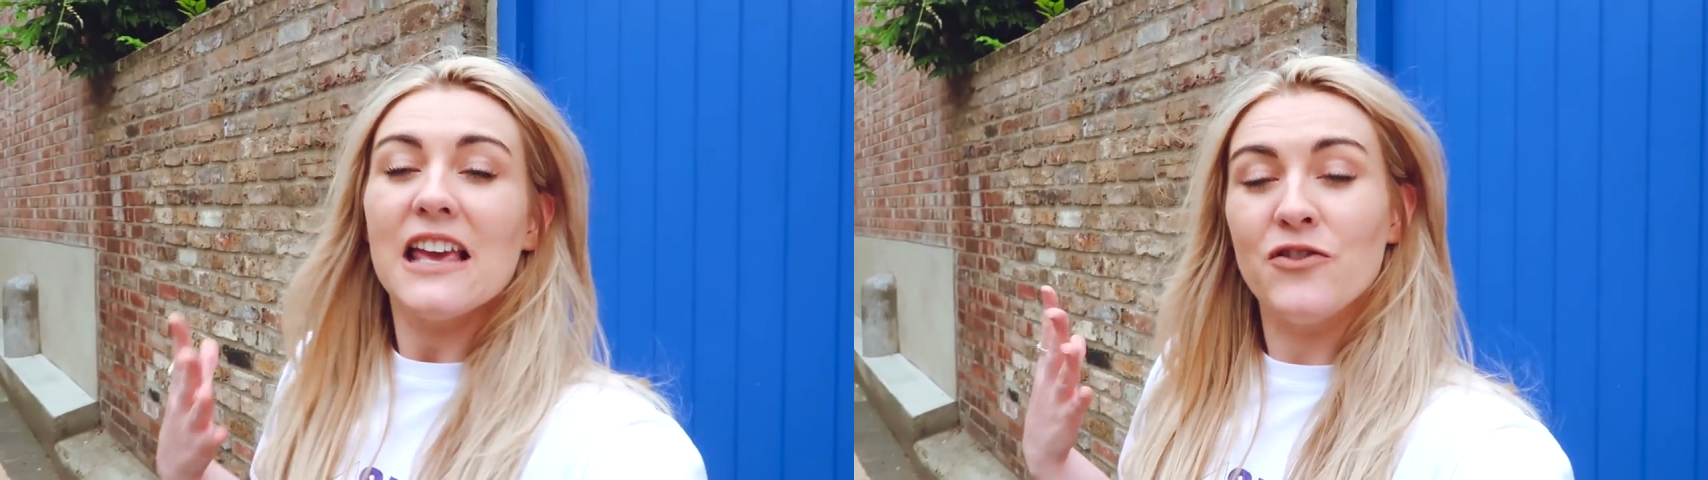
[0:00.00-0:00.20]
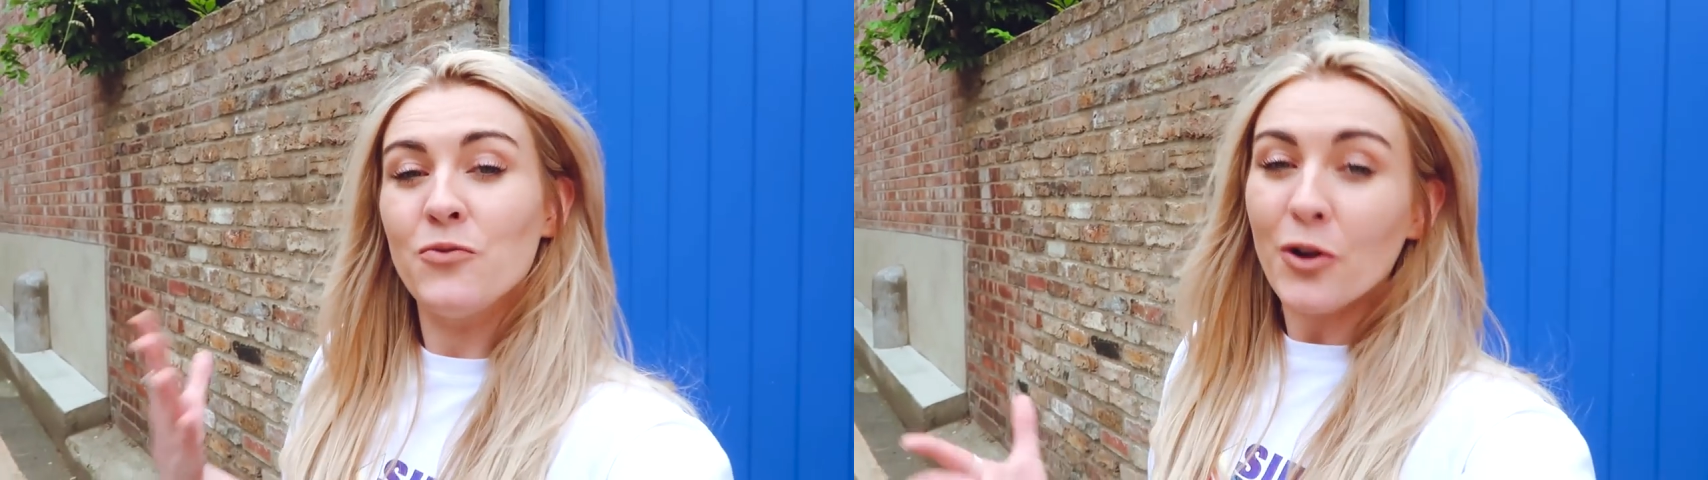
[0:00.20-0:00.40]

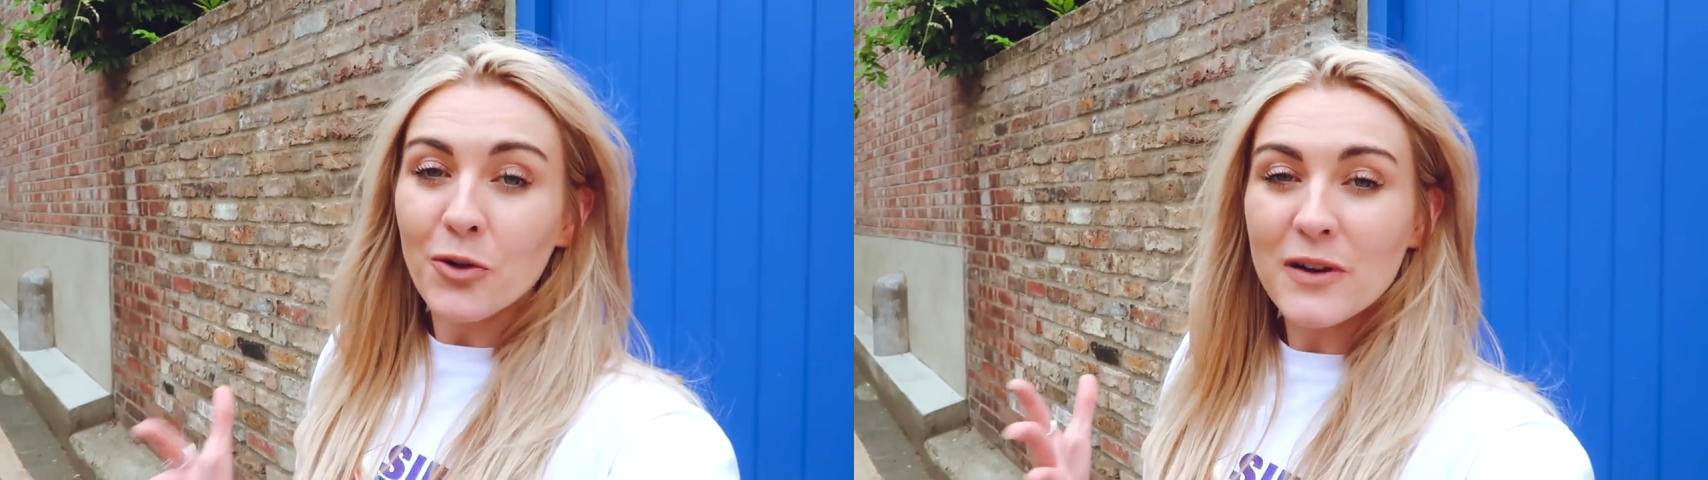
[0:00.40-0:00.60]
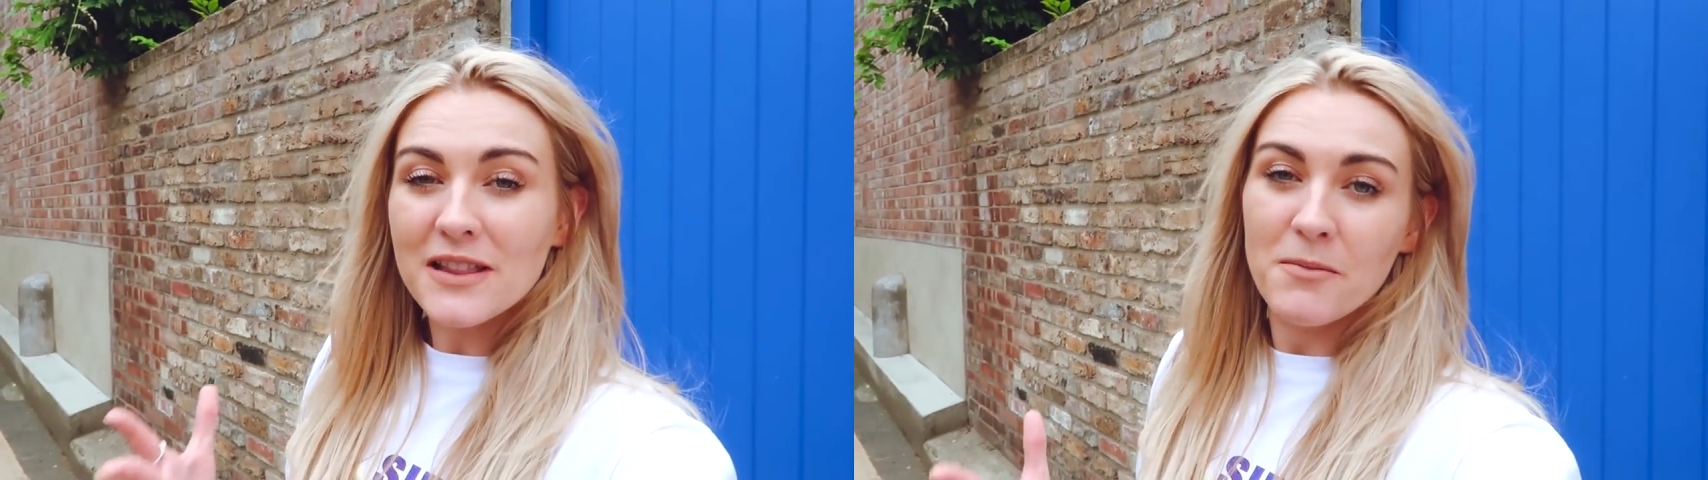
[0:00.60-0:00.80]
If you want
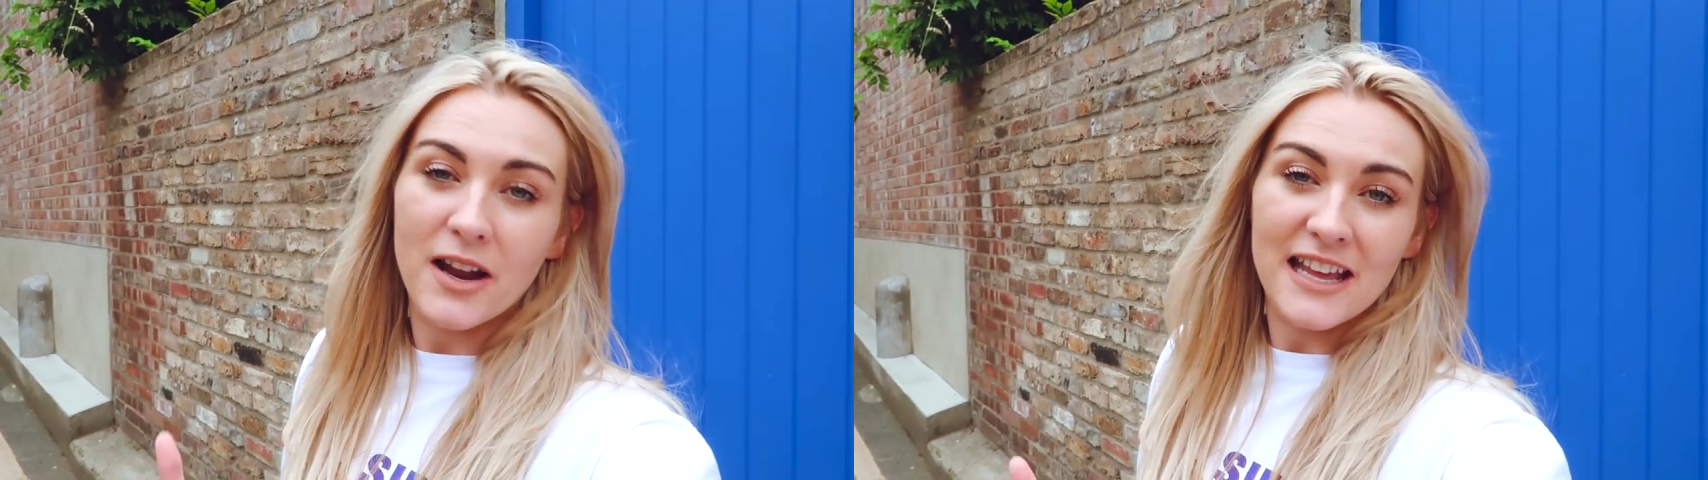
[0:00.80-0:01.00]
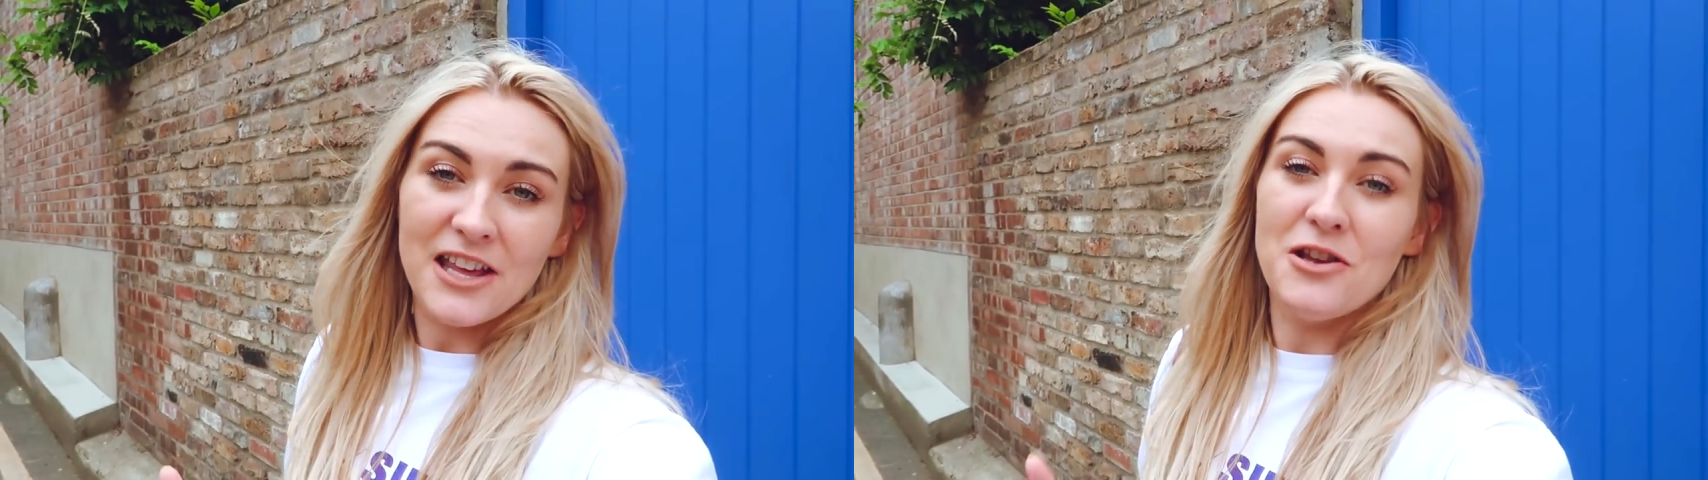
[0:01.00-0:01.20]
to win the money,